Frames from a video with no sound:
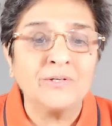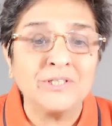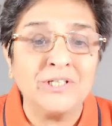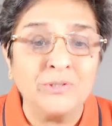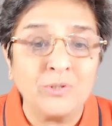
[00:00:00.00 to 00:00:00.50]

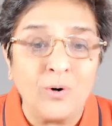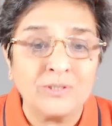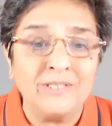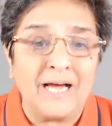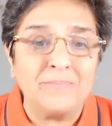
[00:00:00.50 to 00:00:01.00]
she
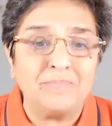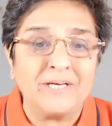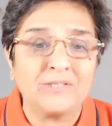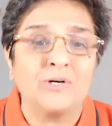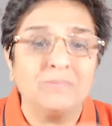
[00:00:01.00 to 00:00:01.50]
wrote the
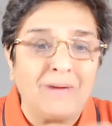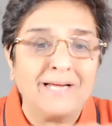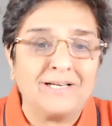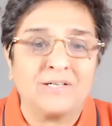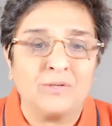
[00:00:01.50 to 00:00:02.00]
IPS on
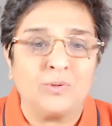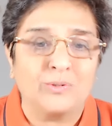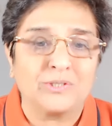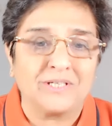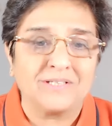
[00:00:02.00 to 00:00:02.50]
my
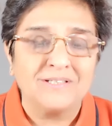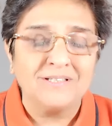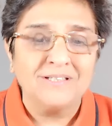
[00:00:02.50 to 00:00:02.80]
coaxing.